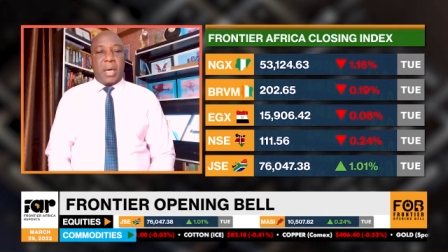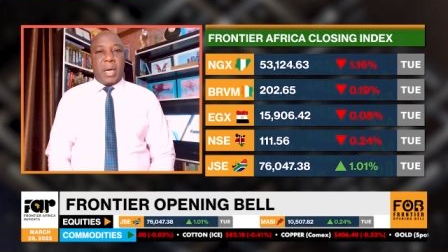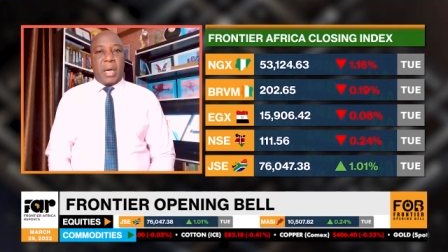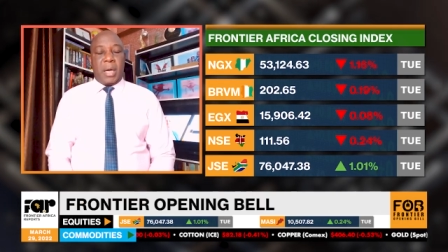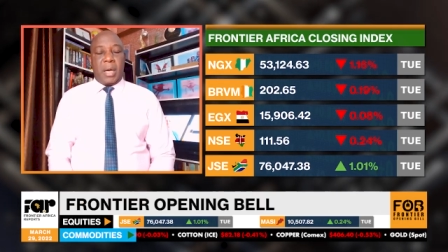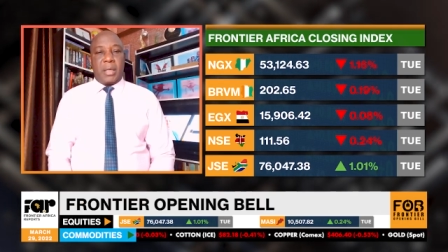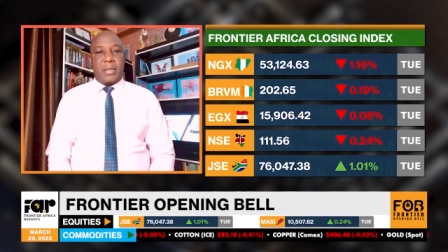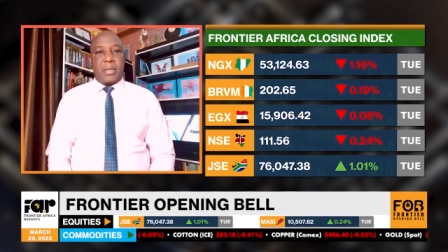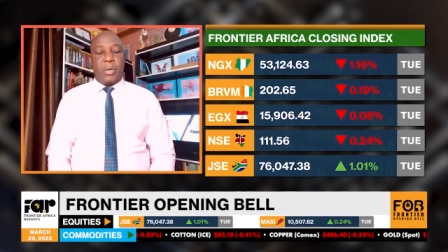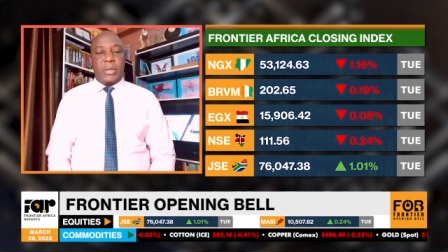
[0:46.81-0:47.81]

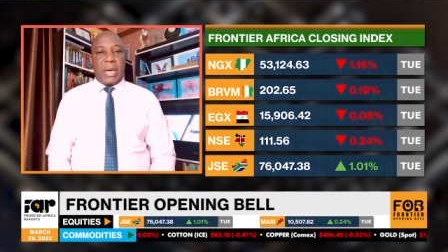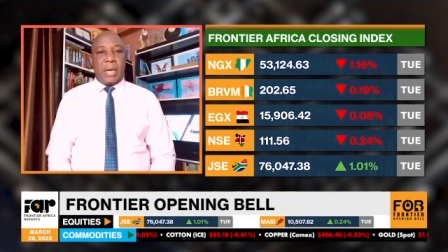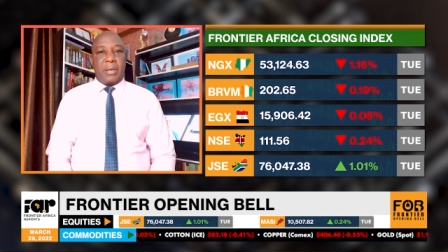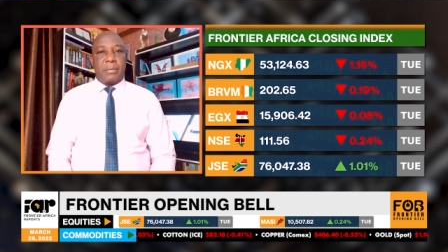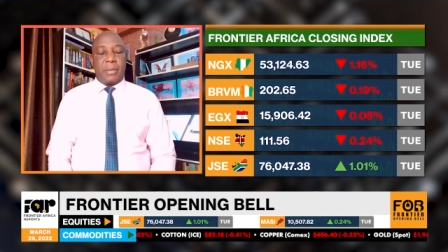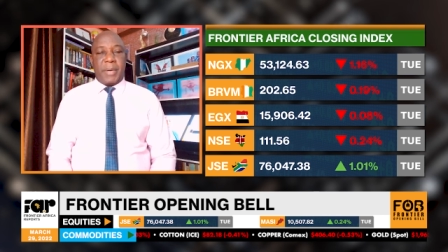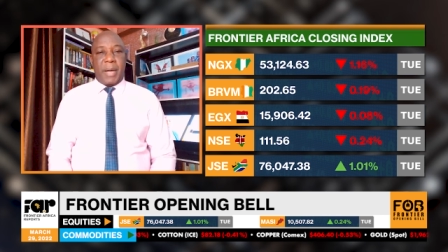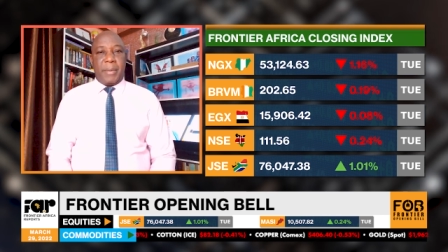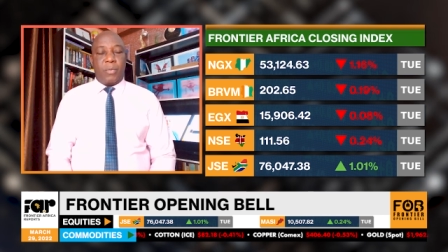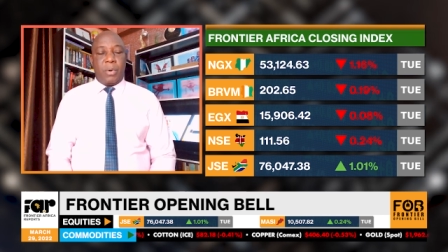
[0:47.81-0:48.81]
has slowed down
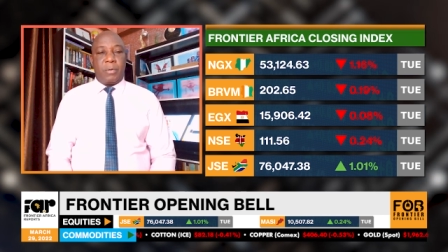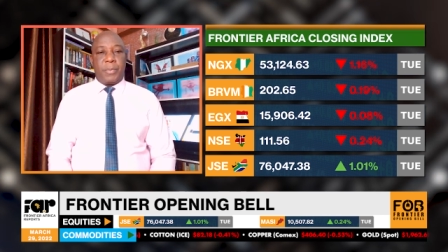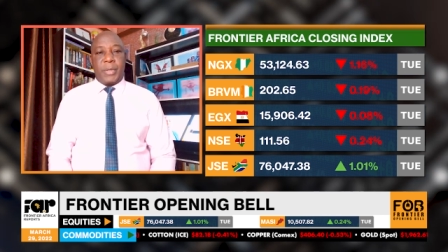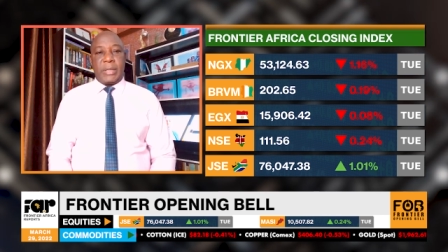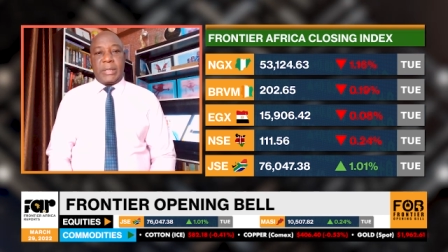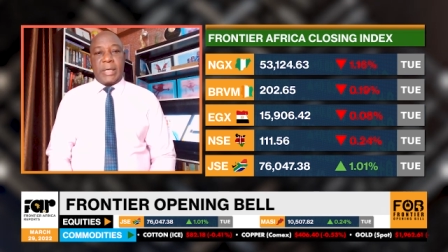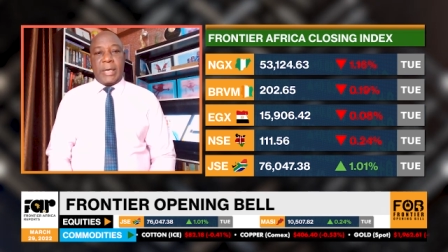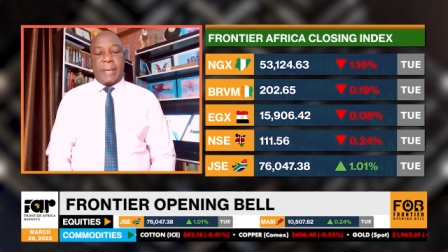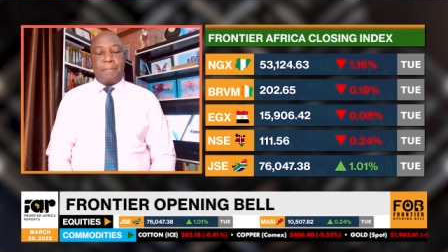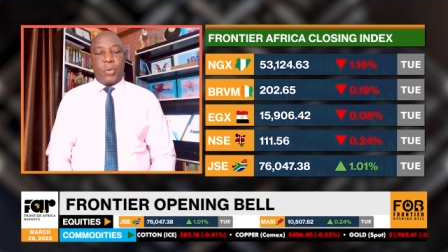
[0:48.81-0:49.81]
by about
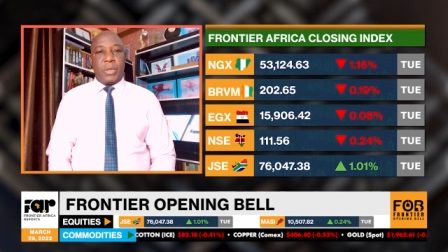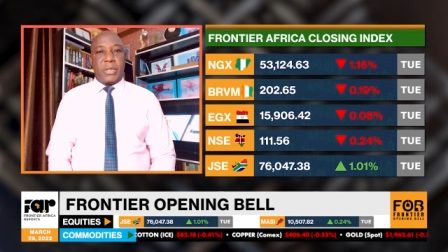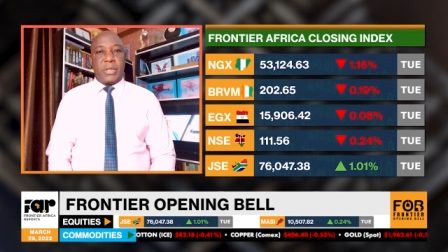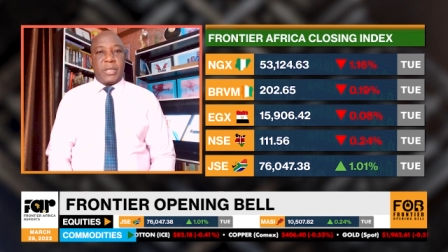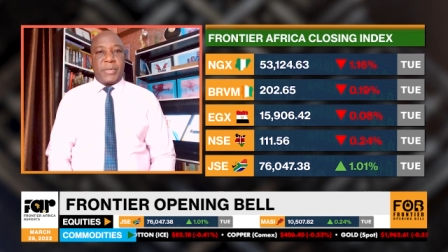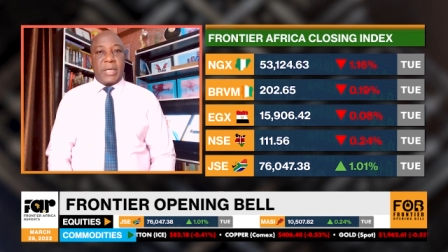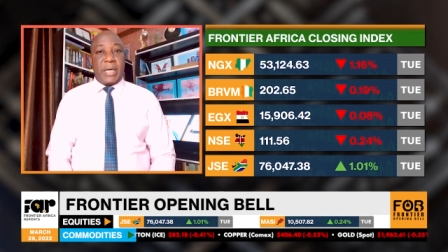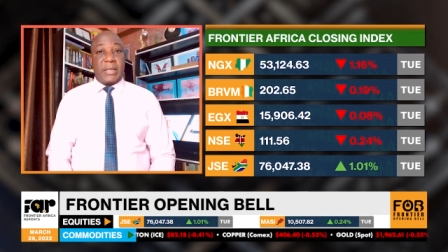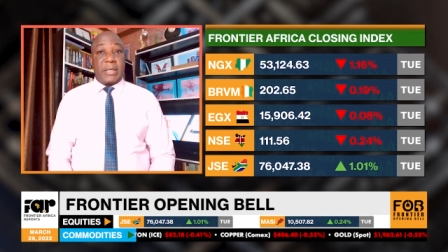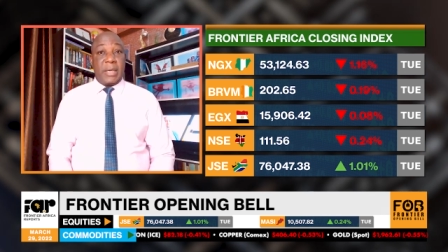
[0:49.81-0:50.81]

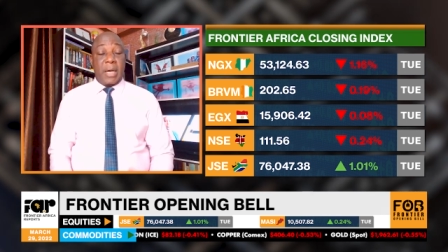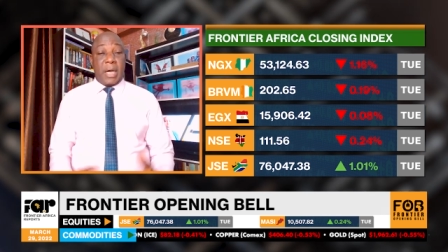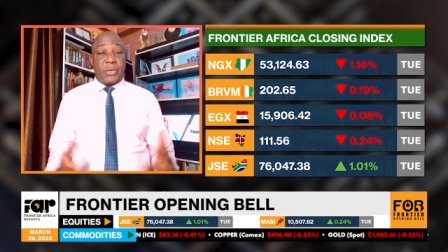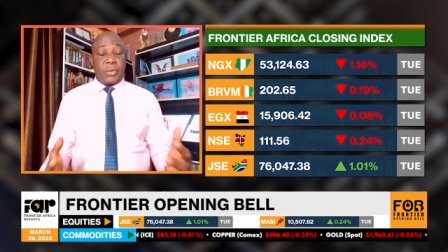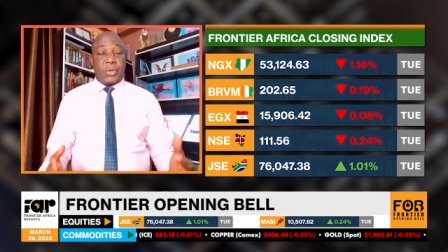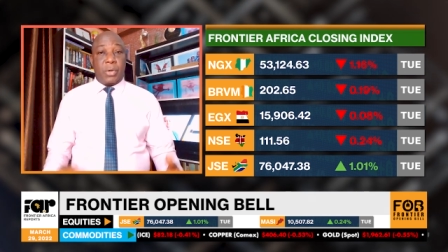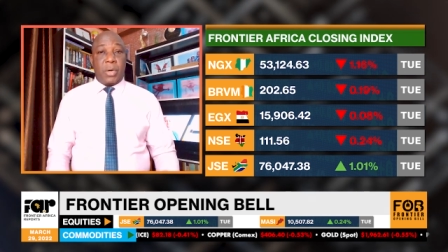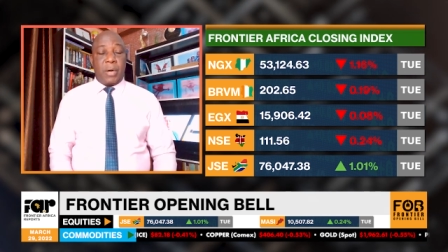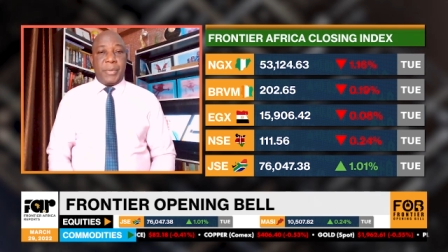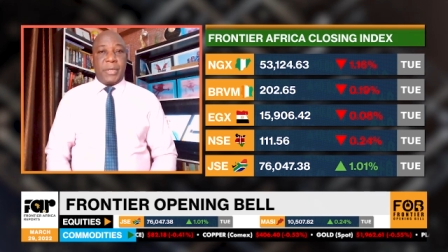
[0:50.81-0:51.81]
1.16% as we
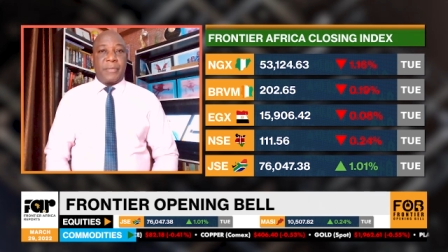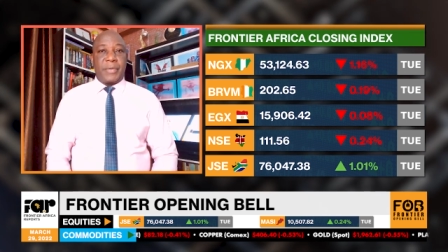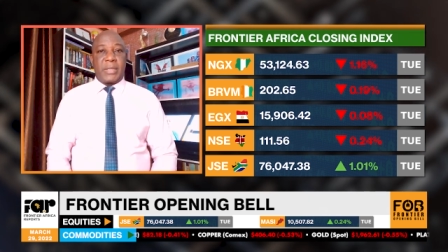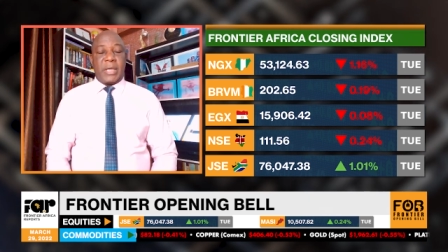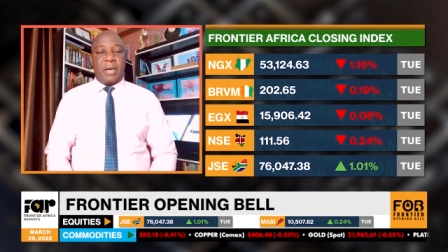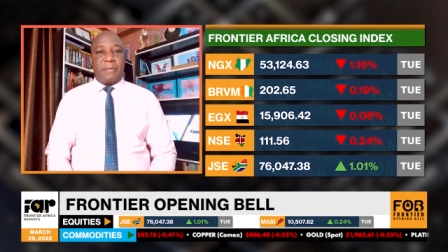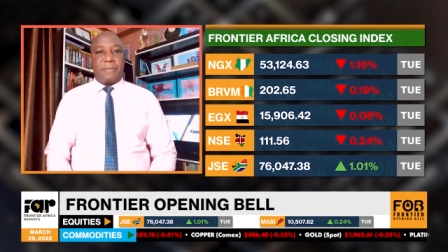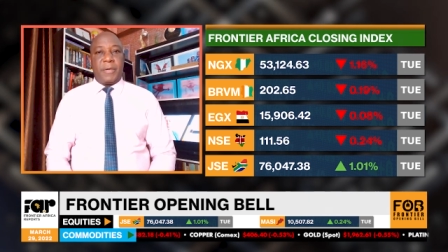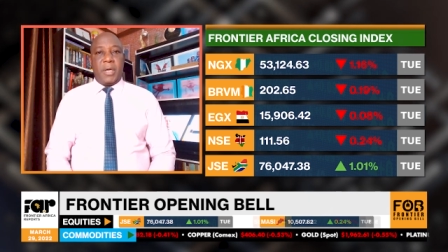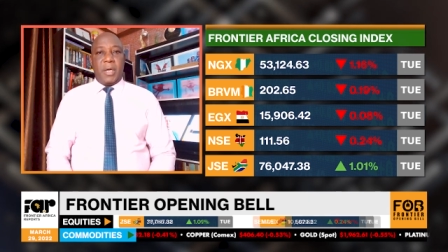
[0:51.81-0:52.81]
saw a bit of a
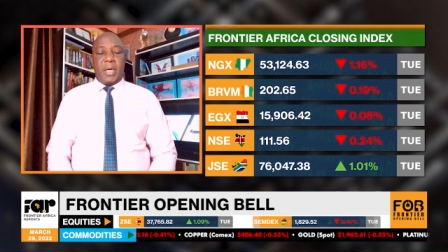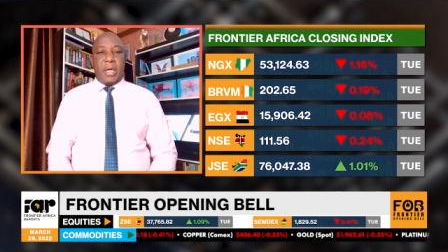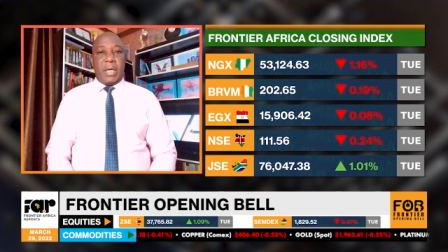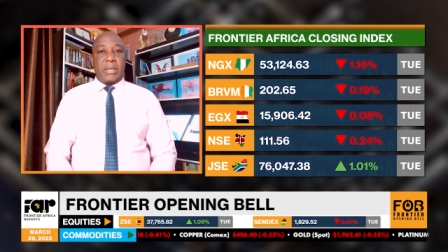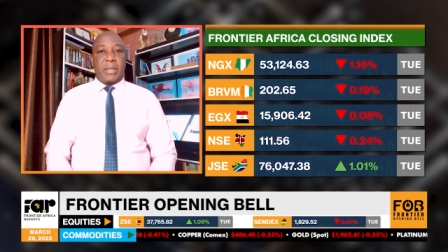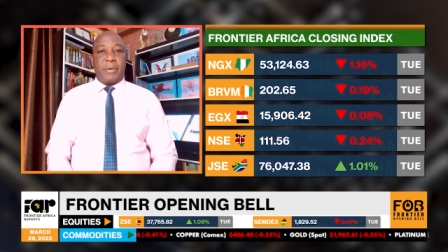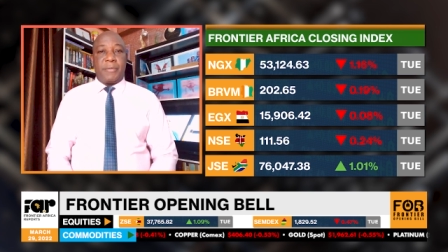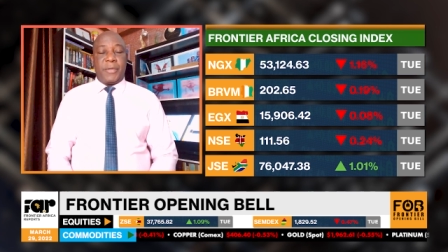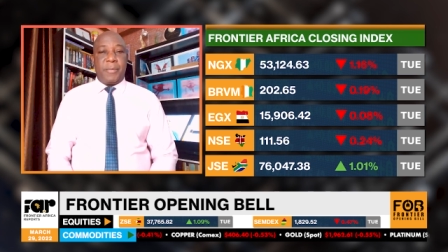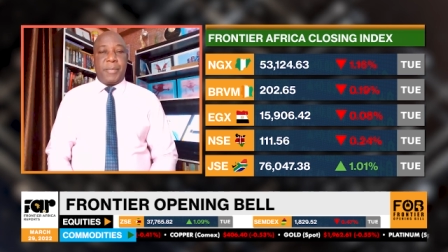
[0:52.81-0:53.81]
sell-off in some
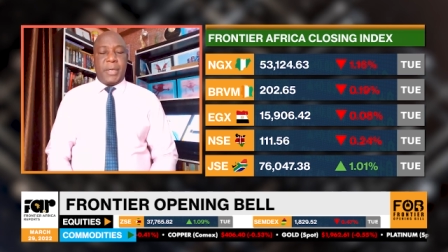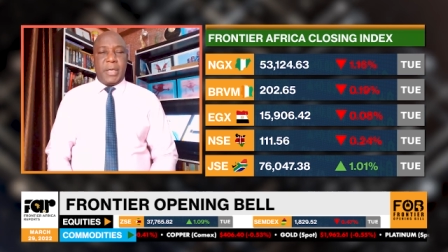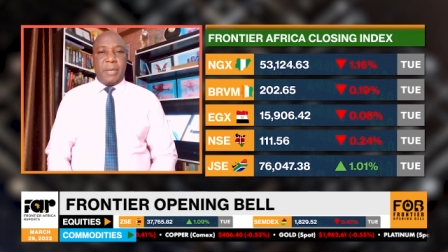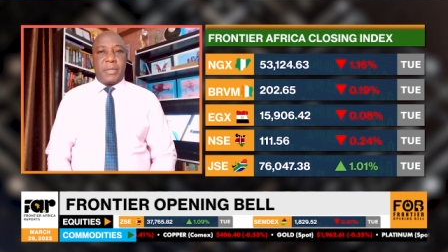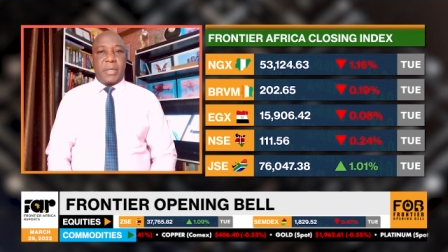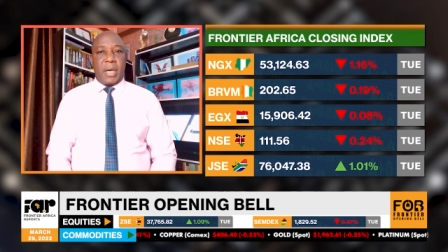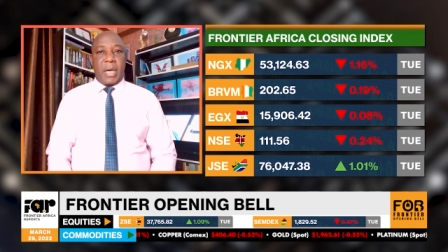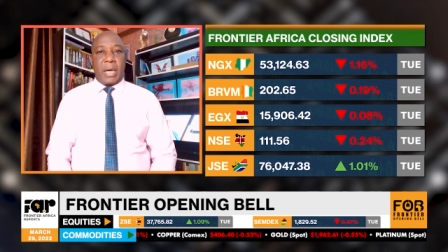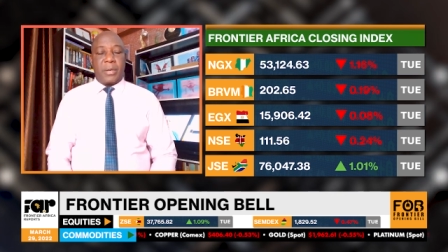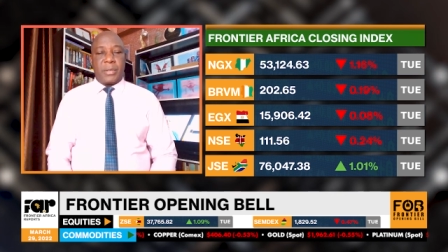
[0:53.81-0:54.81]
of the big names
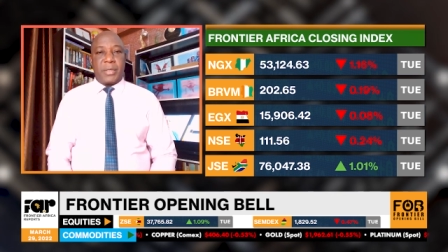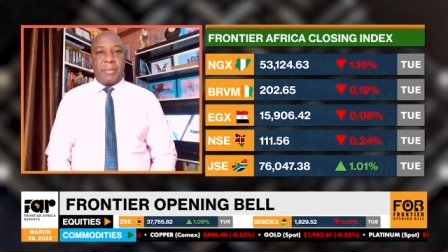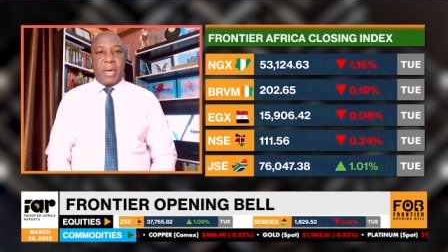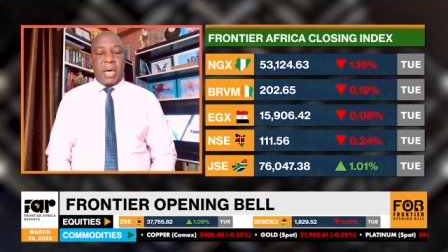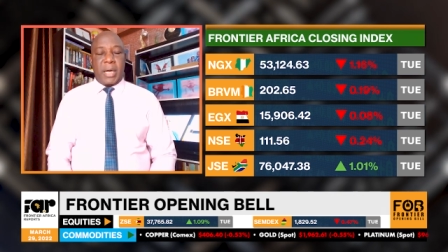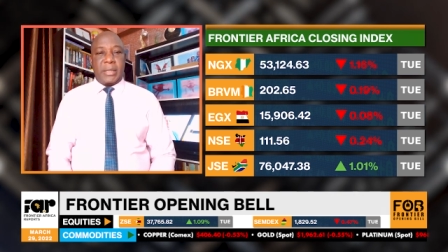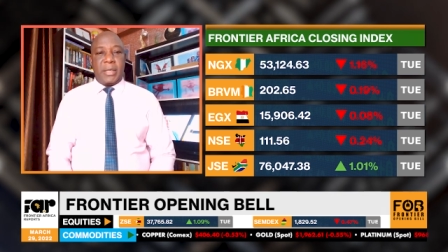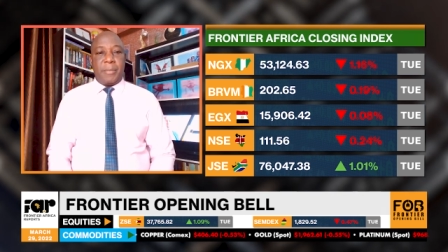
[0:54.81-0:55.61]
across the market.